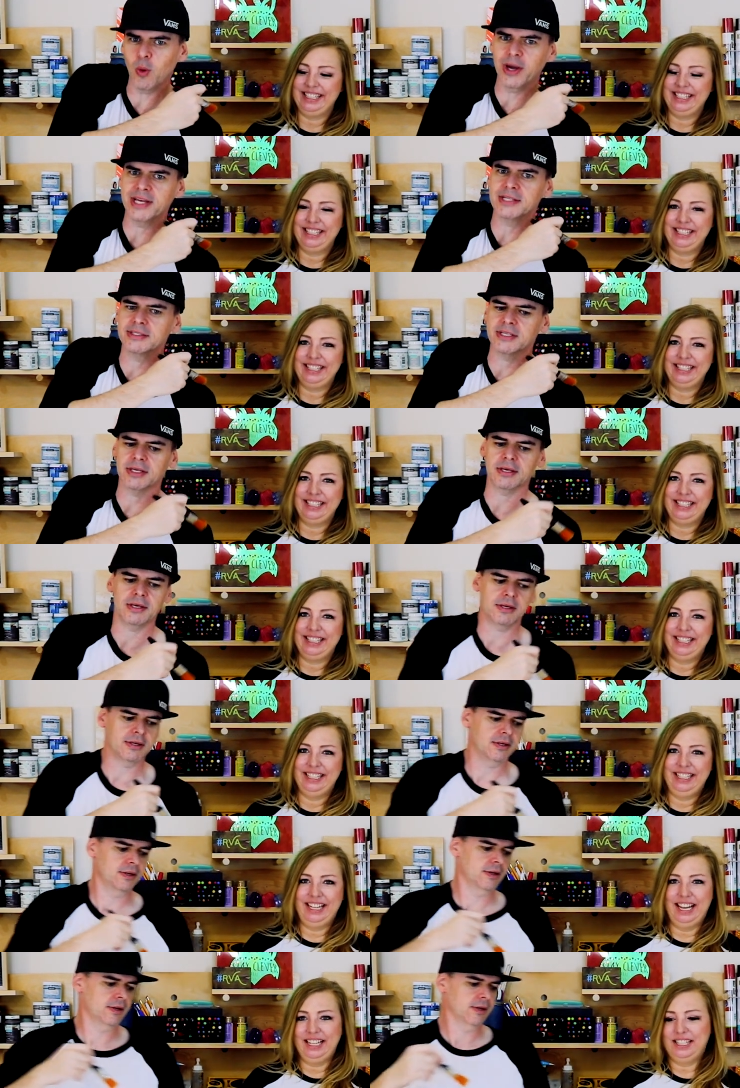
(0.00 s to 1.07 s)
Speaker 1: white.
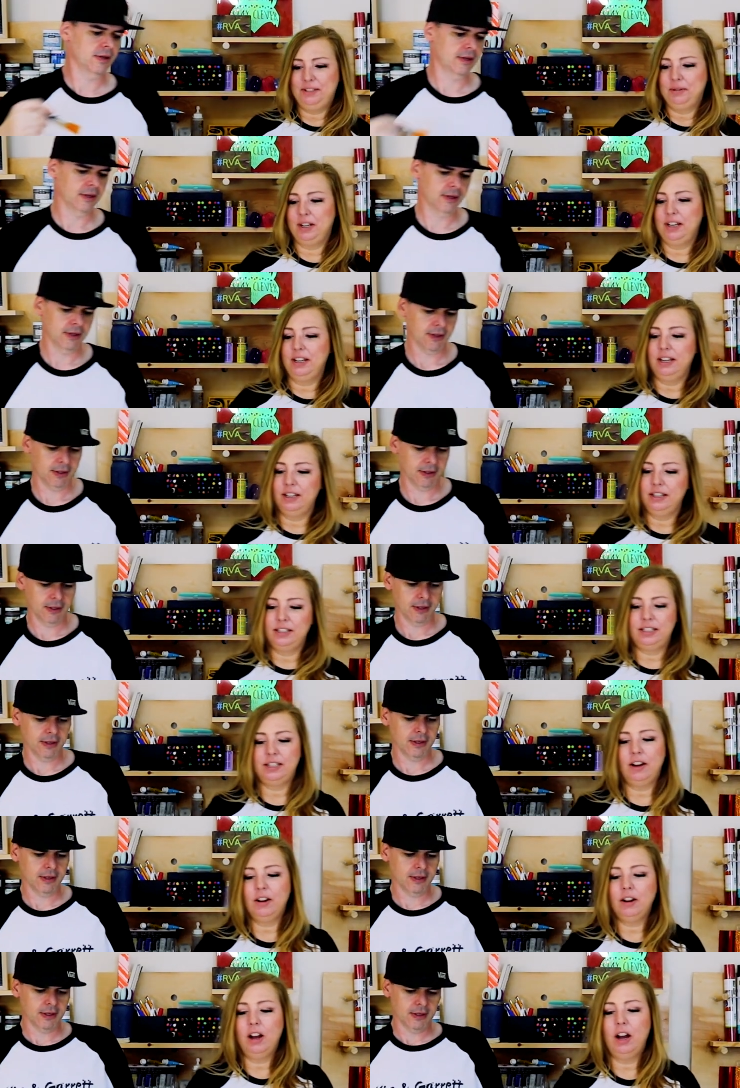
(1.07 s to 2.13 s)
Speaker 2: Yes, we're gonna
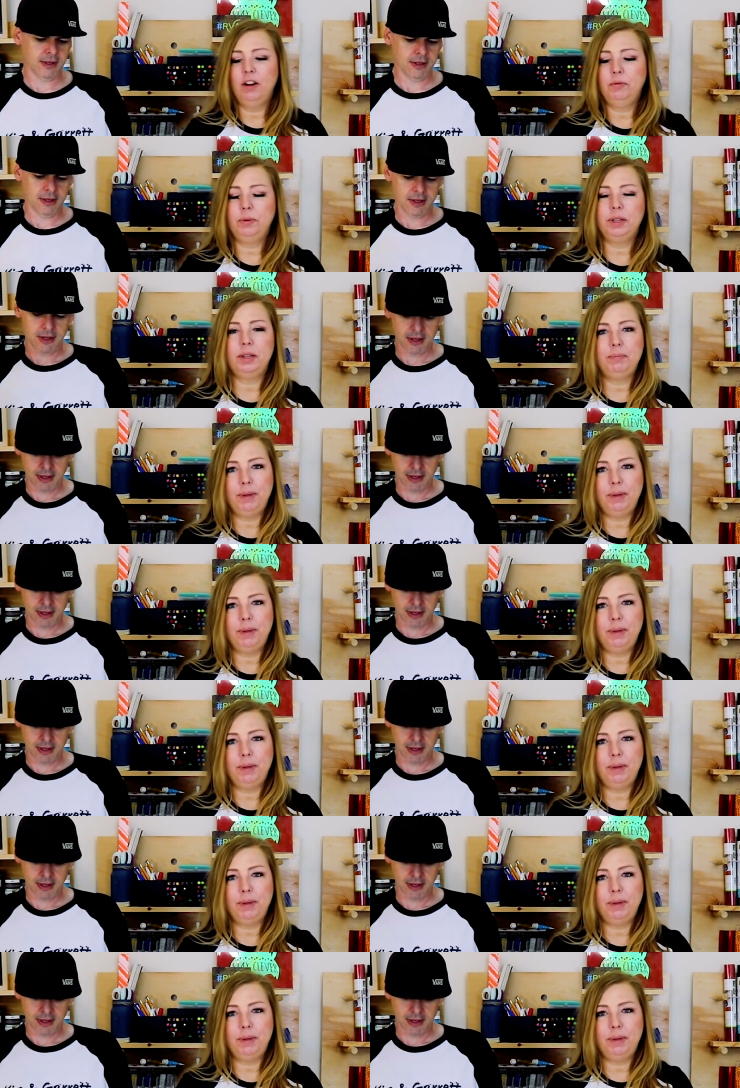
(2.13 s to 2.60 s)
start off with the